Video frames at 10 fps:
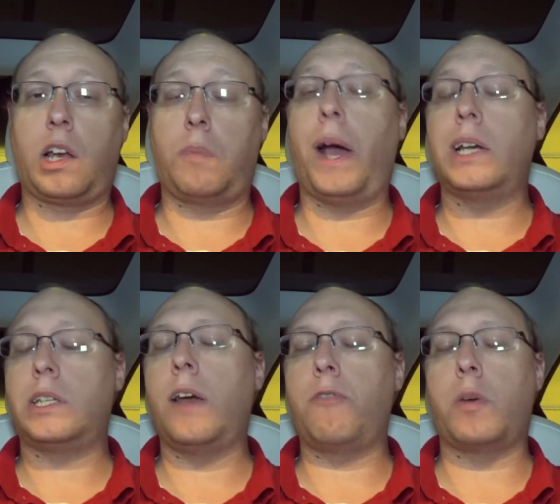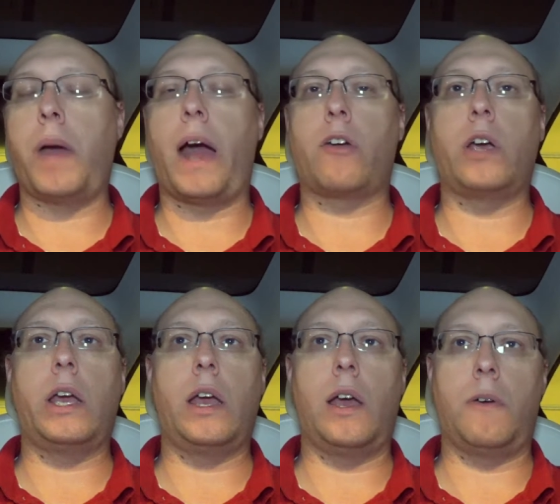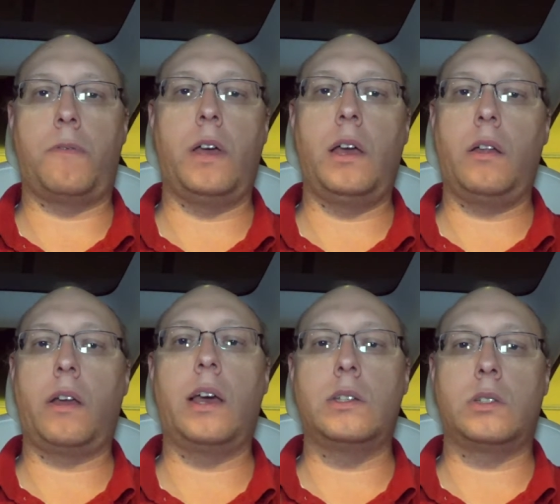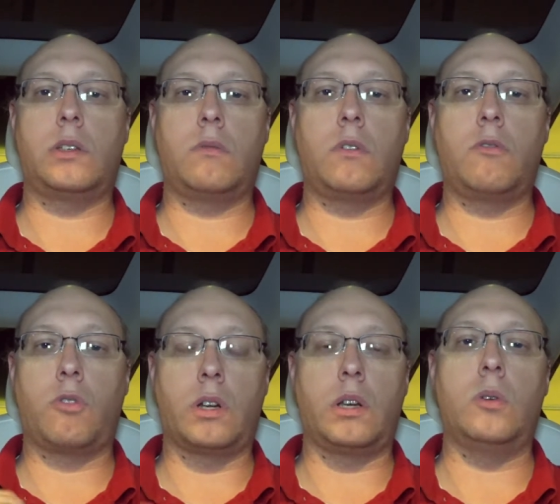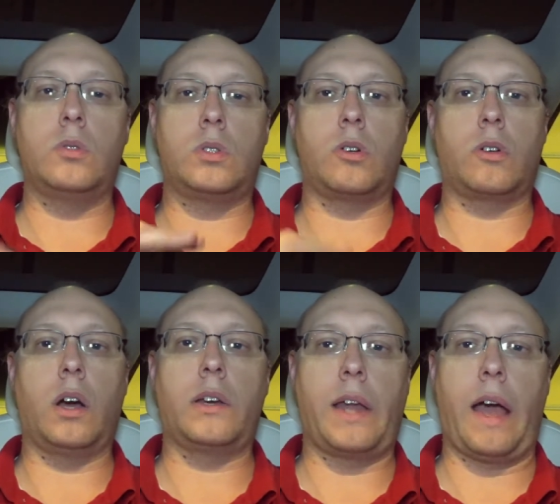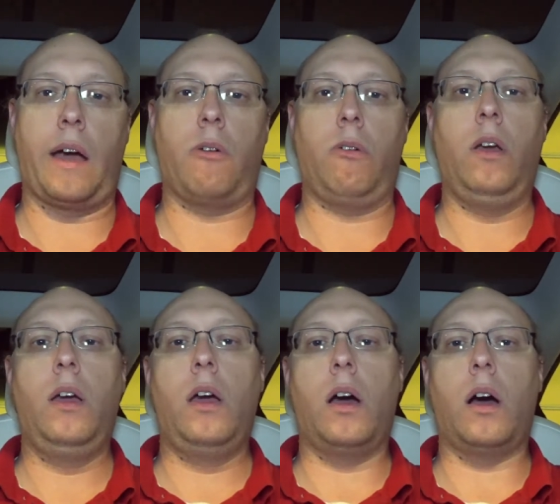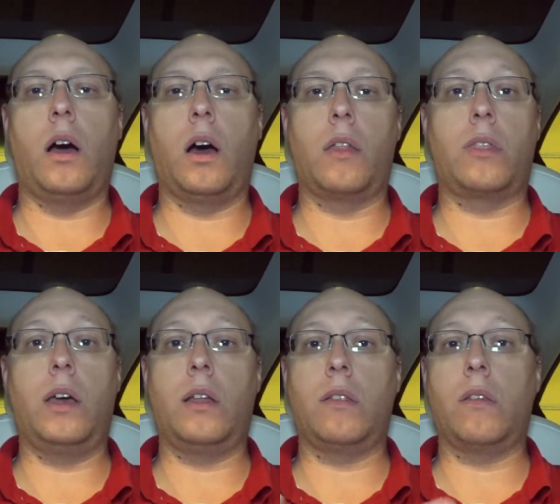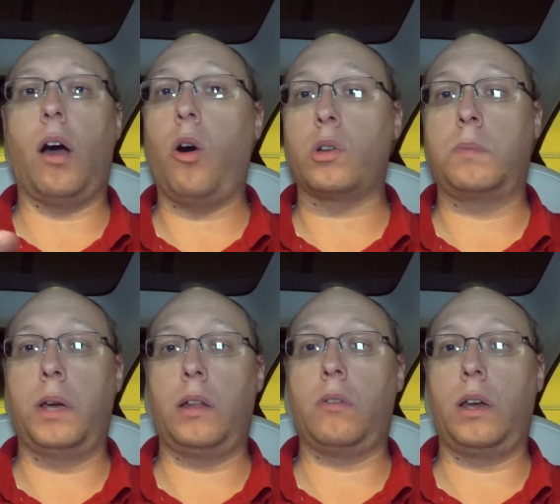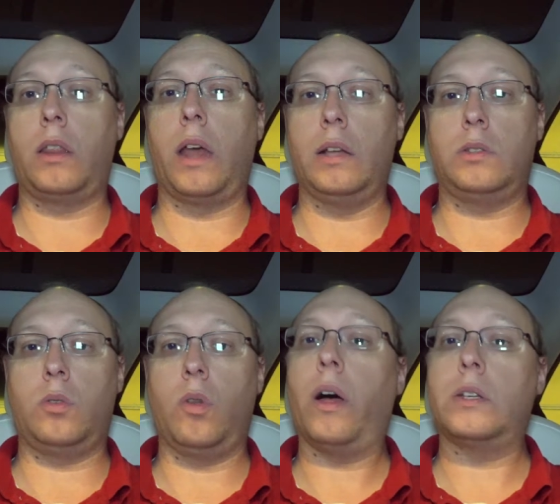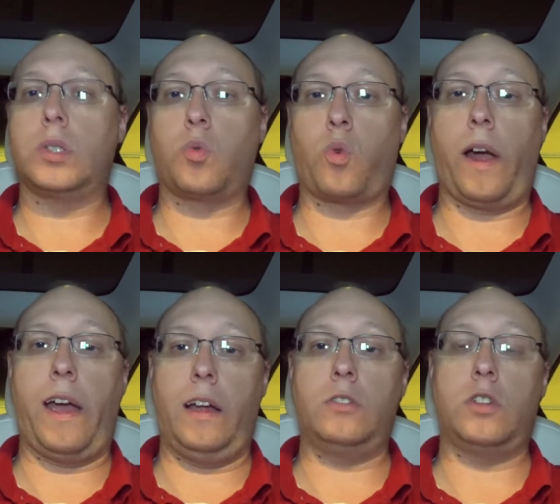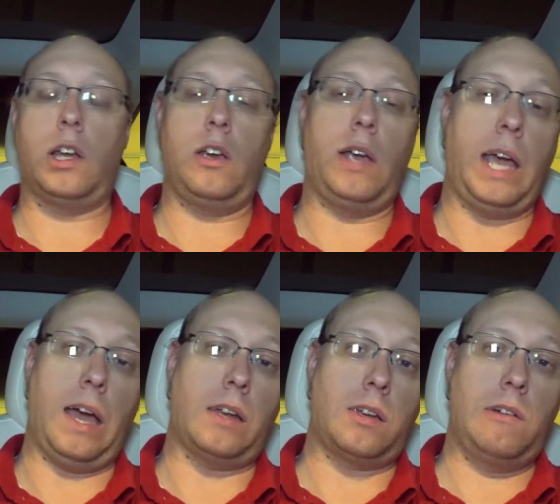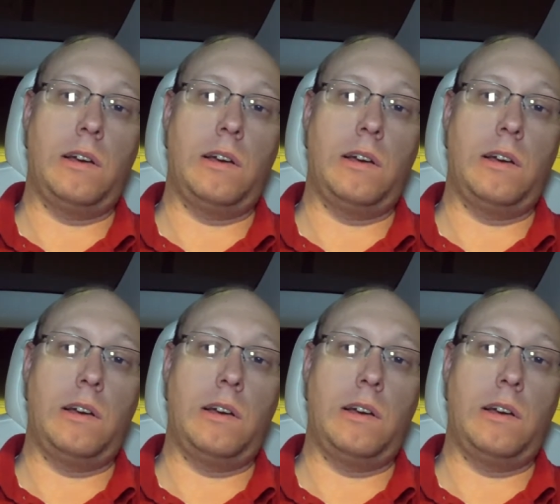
capacity of your battery, if it gets reduced or cut down, then ultimately that's less range that you get.